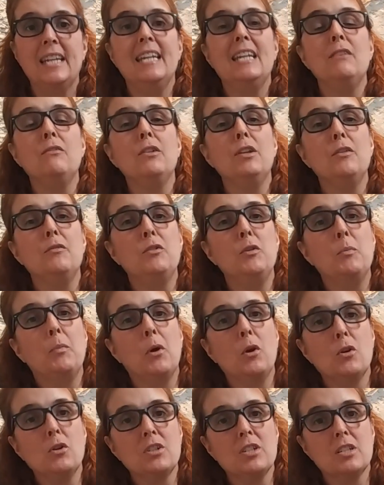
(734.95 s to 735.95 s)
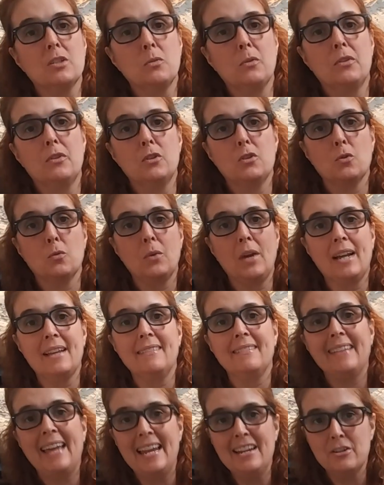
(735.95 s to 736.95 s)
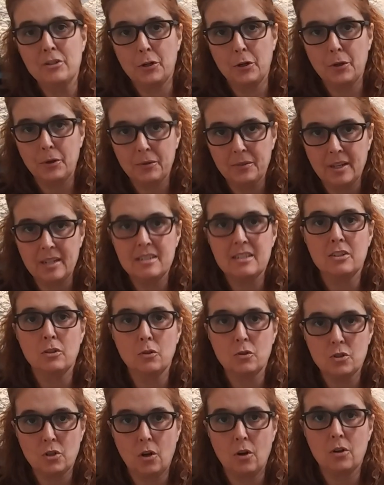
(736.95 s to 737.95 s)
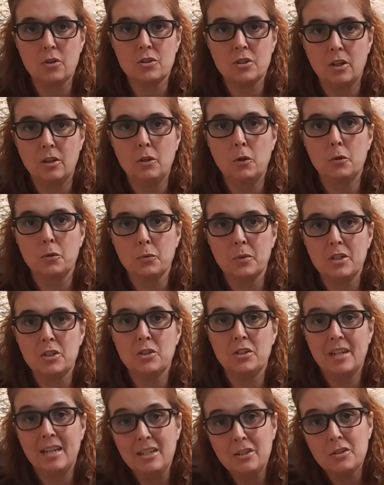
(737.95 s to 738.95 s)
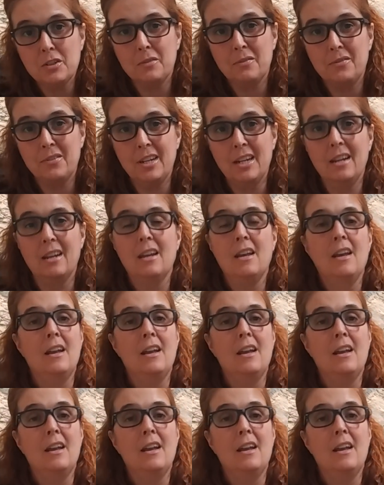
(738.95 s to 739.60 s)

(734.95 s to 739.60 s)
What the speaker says: Even if you purchase with a direct lender, they still charge a loan origination fee.